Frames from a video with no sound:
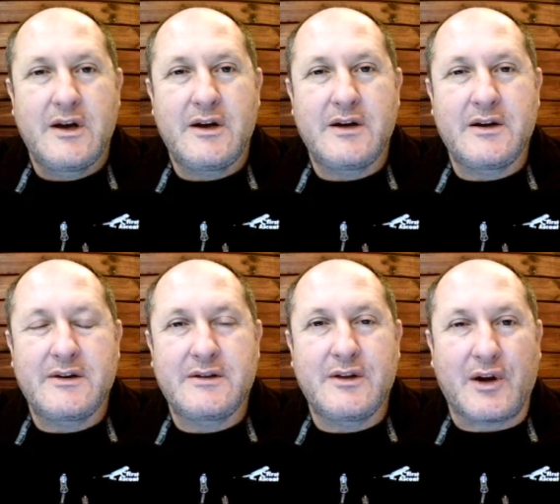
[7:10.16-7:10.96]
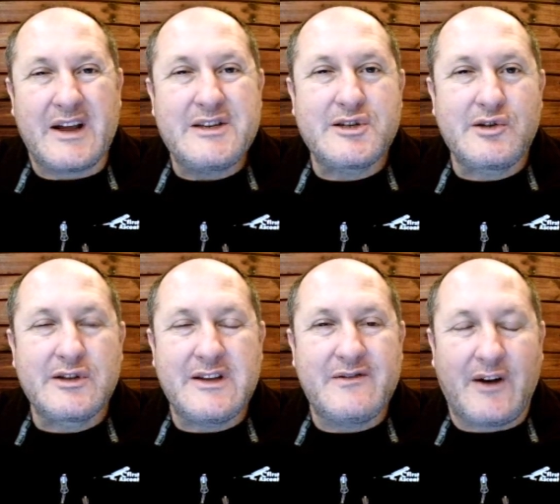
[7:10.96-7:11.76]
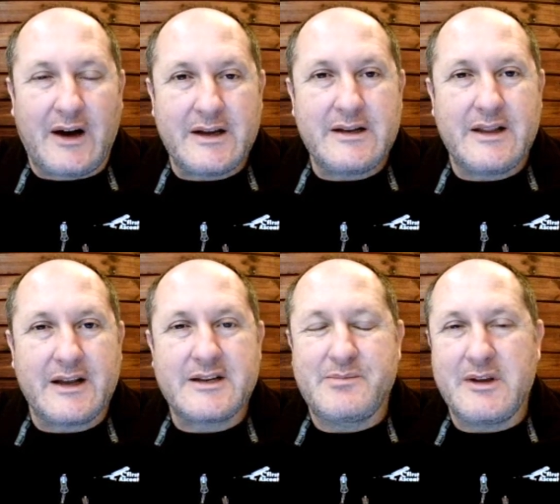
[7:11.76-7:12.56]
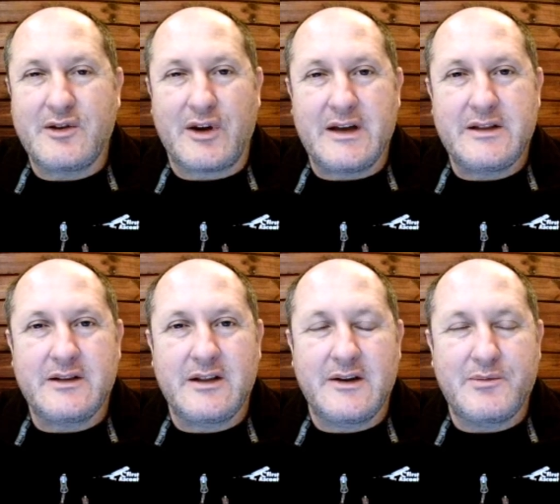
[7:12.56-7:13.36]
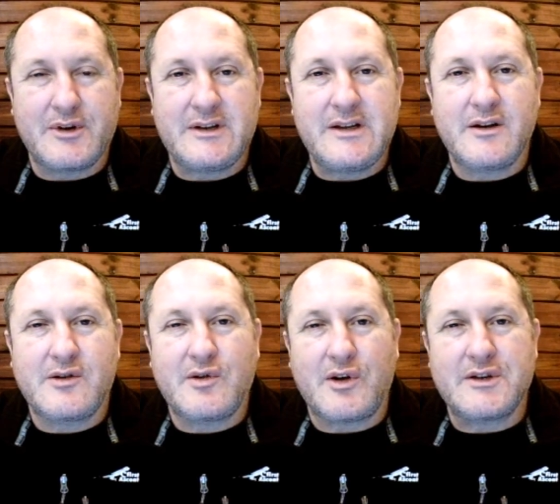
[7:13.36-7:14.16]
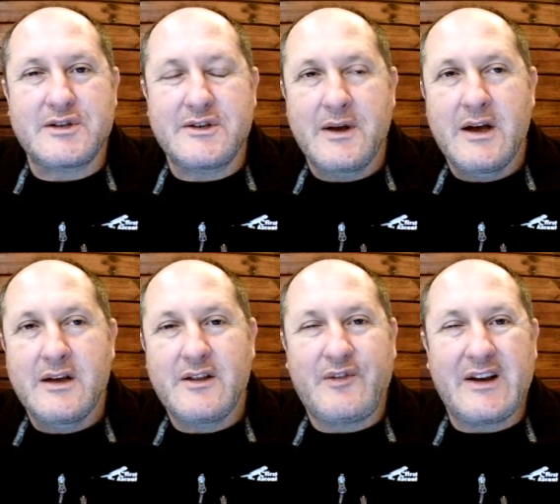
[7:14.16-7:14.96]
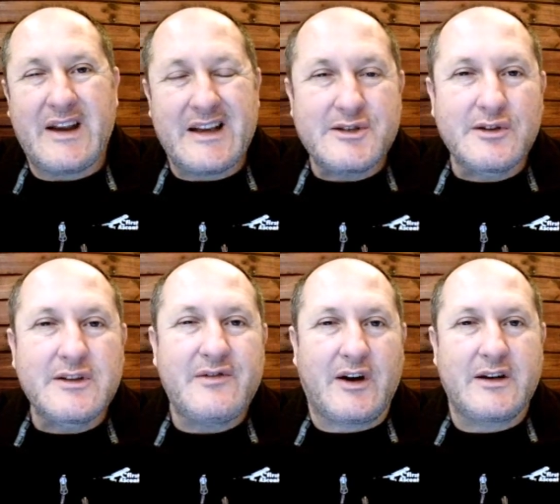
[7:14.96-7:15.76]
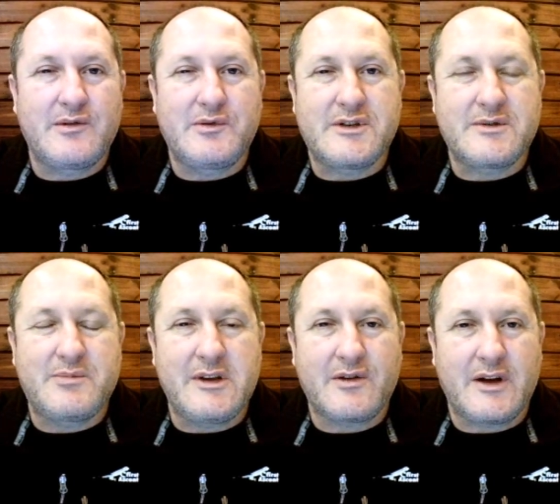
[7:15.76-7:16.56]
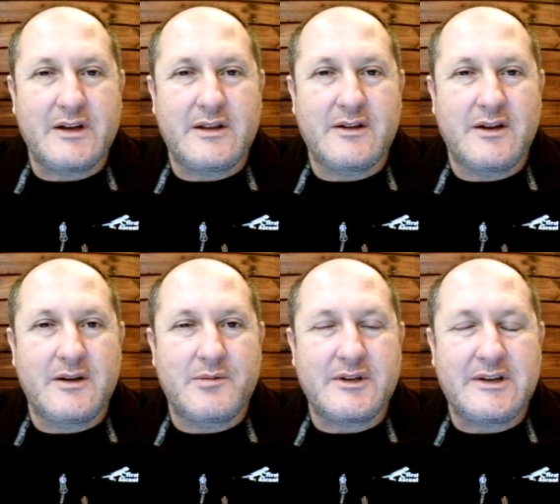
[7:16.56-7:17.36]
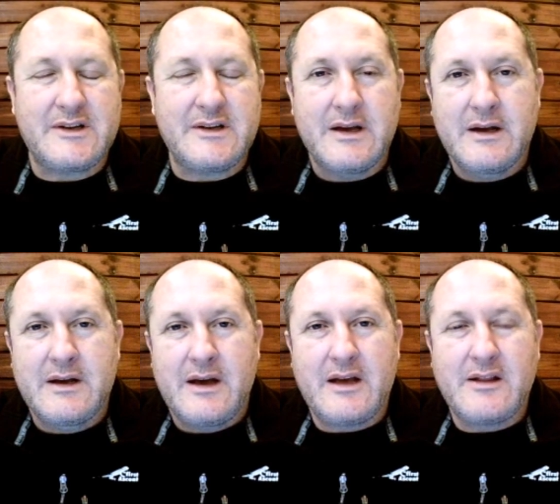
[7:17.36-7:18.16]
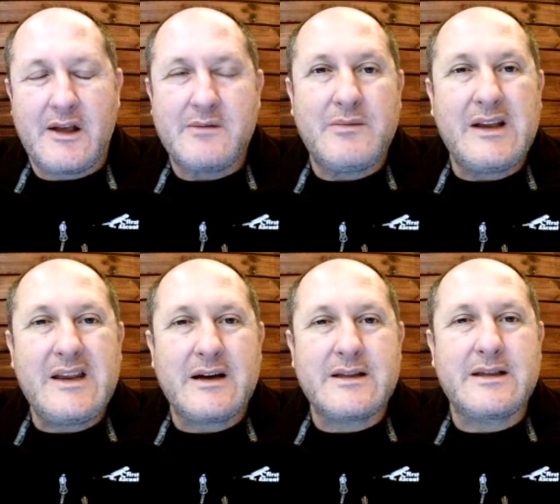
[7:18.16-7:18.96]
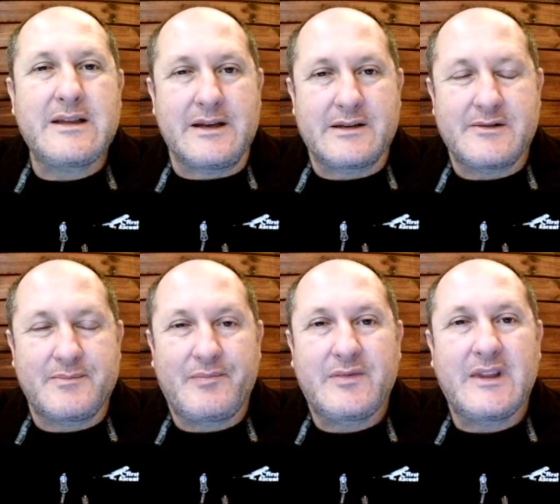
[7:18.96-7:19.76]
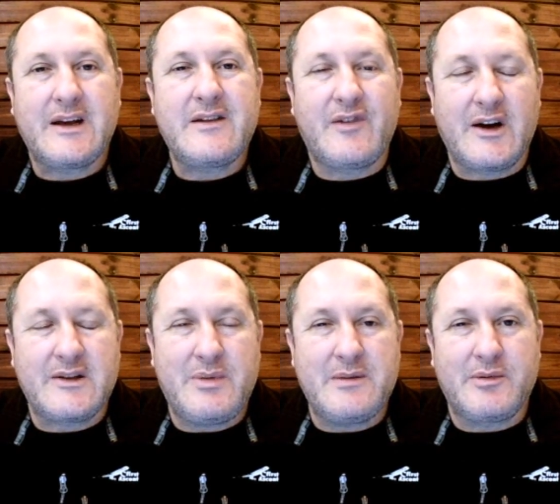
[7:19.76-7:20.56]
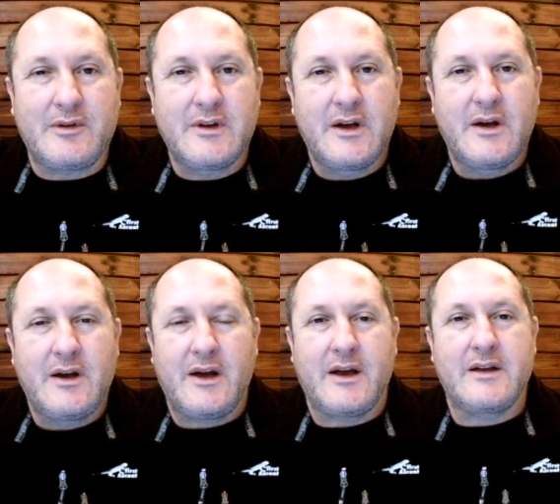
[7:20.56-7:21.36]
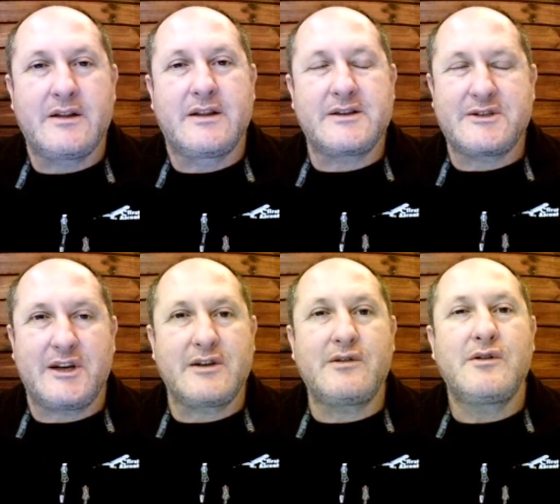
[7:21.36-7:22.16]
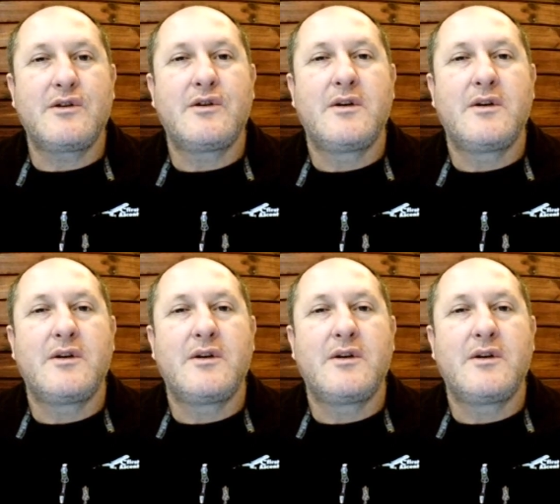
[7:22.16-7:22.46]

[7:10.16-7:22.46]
uh, the racial divide that has been created deliberately, across the financial divide which has been created deliberately, and, and many other things that divide people. And this channel,